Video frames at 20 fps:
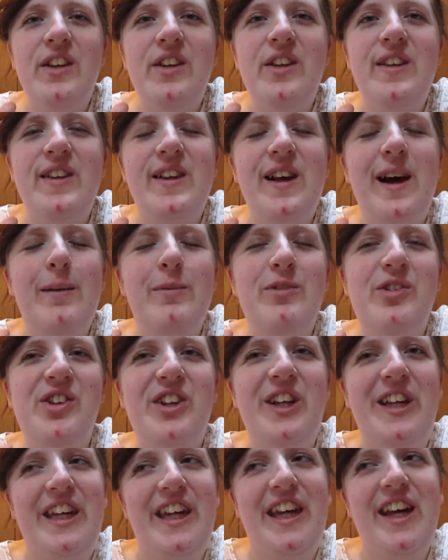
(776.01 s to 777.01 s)
So I'm
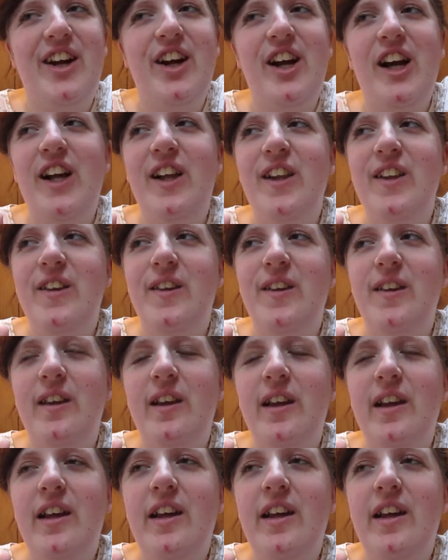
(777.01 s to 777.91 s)
just curious.